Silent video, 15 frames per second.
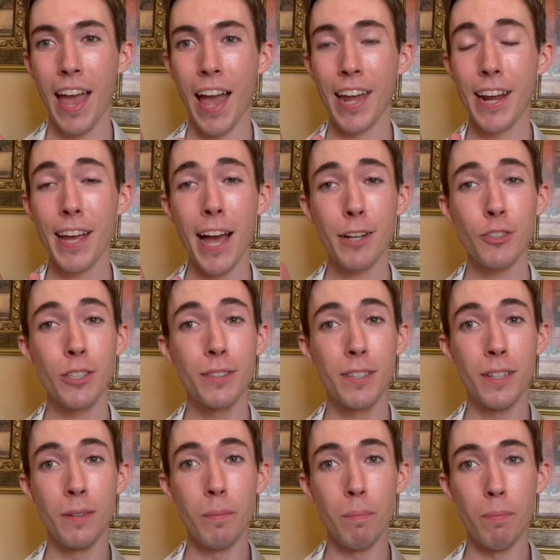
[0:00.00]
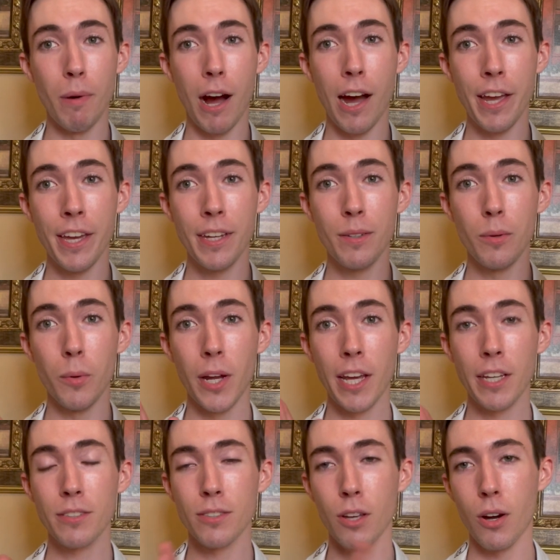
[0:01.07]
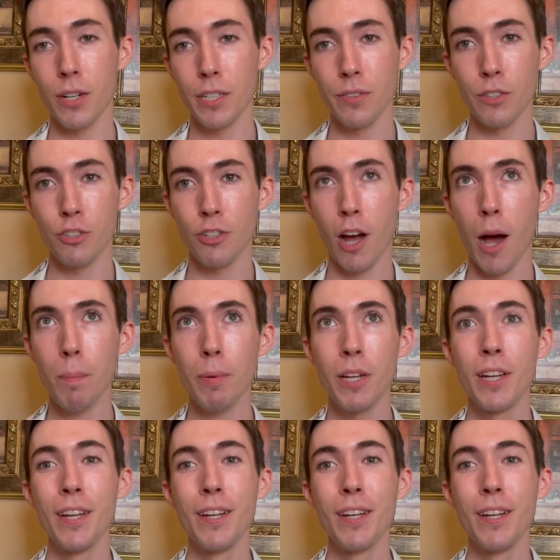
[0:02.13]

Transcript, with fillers: and I actually didn't buy it when I saw it in the shop.